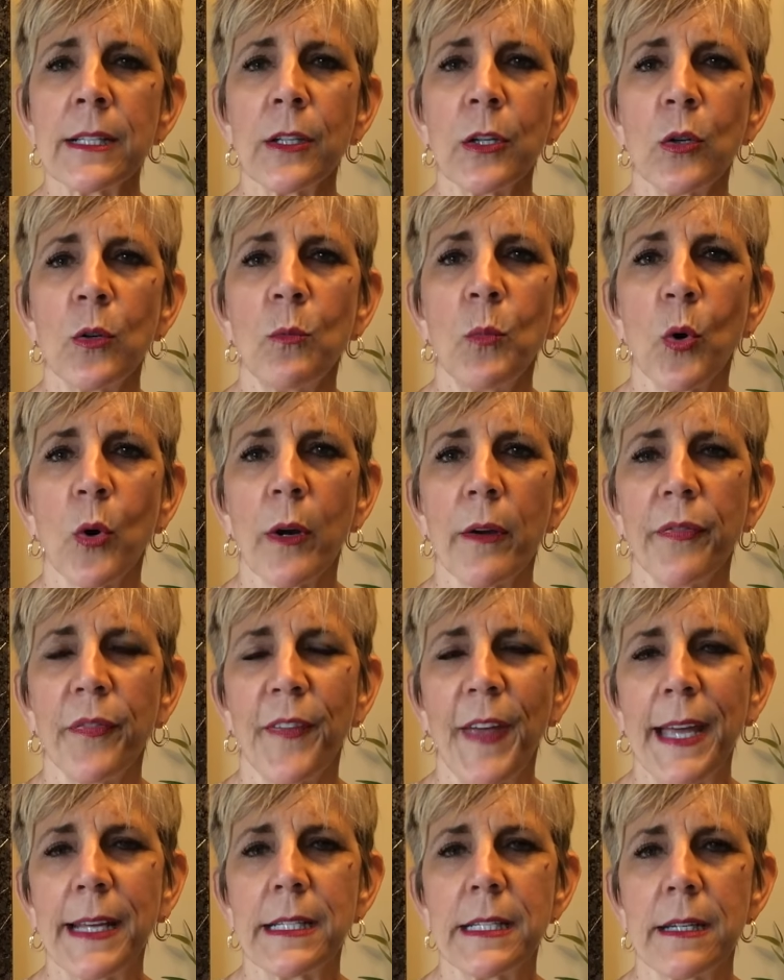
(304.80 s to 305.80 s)
a little more
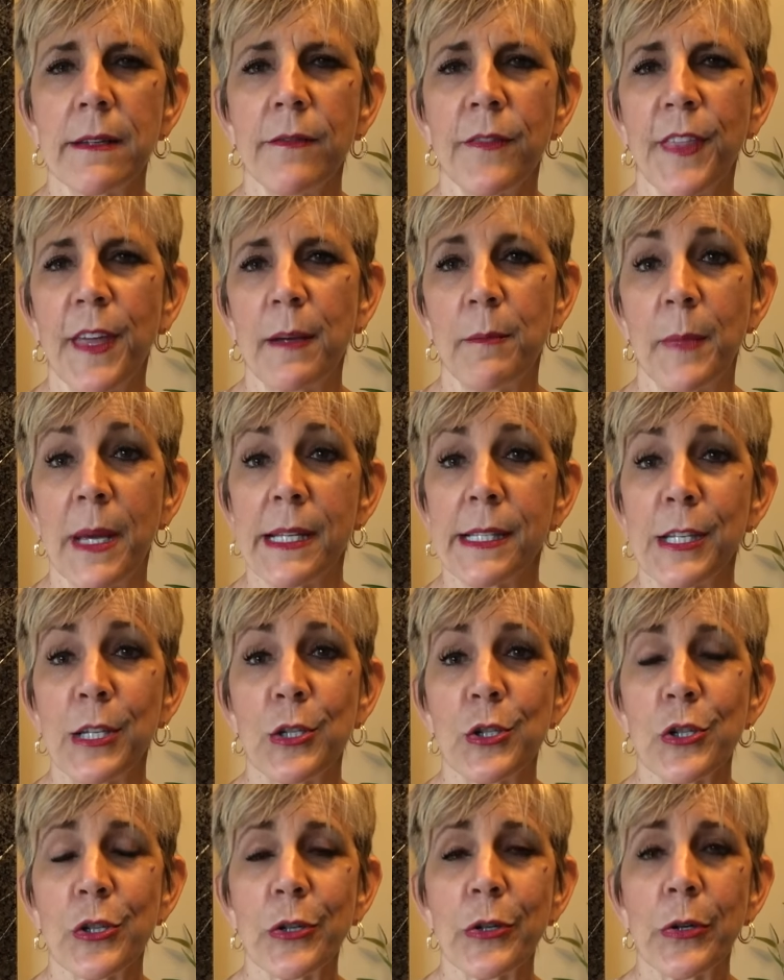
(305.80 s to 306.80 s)
effective than
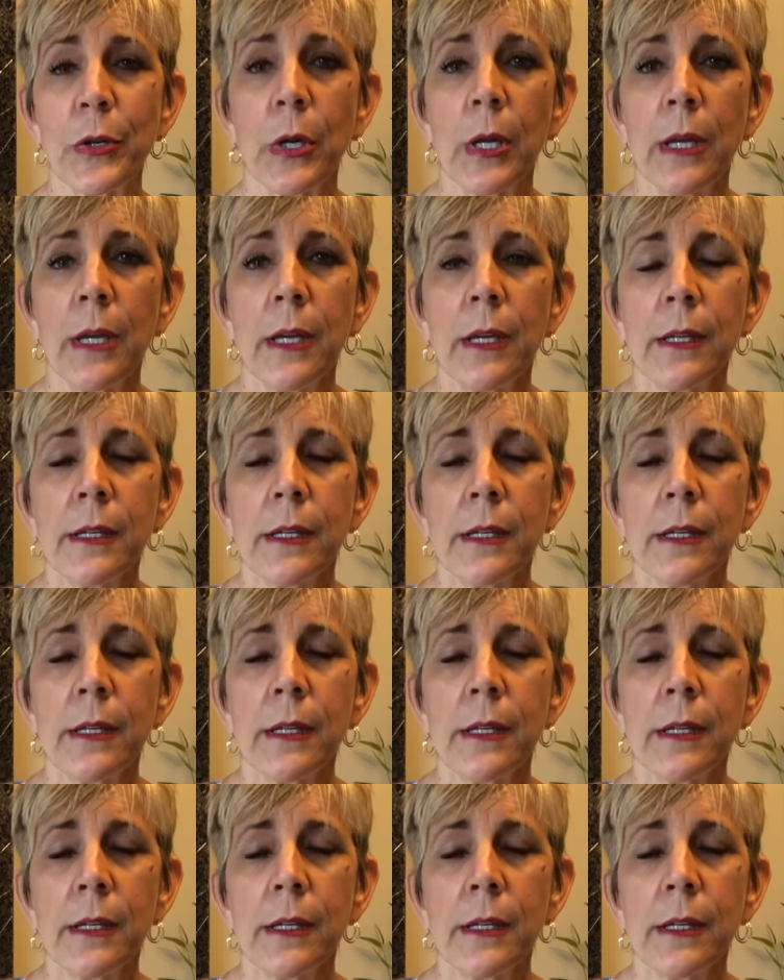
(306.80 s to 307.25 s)
Messenger.